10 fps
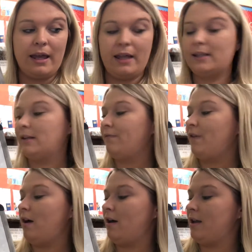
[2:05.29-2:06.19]
It's a
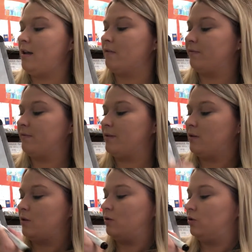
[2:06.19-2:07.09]
5.
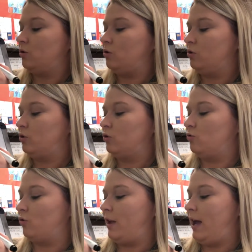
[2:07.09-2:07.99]

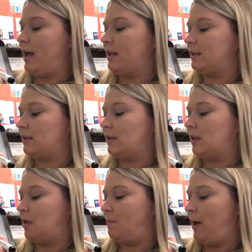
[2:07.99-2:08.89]
Draw the hat,
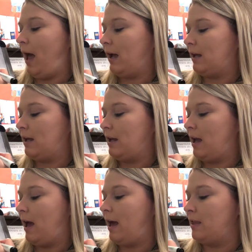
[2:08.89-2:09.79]
the back,
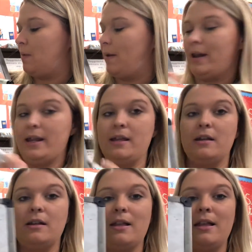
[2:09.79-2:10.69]
and the belly.
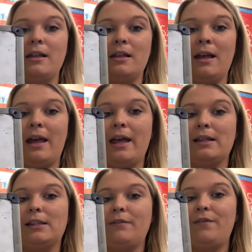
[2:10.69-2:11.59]

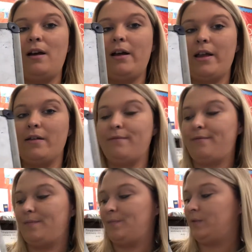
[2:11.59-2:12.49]
It's a
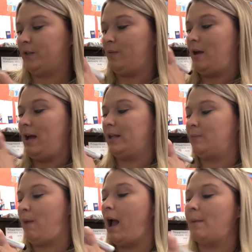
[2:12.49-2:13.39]
5. So hat,
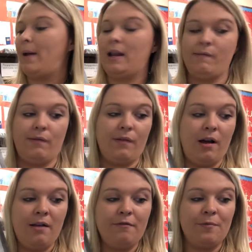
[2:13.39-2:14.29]
back, belly for
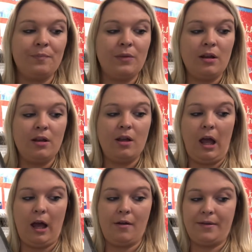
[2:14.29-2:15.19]
5.
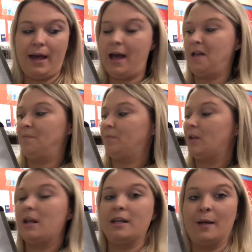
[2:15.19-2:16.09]
Okay,
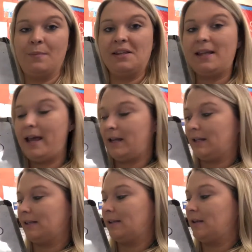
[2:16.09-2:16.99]
number
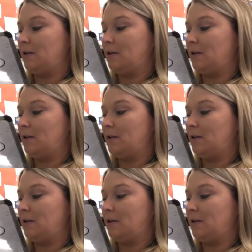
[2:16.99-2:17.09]
6.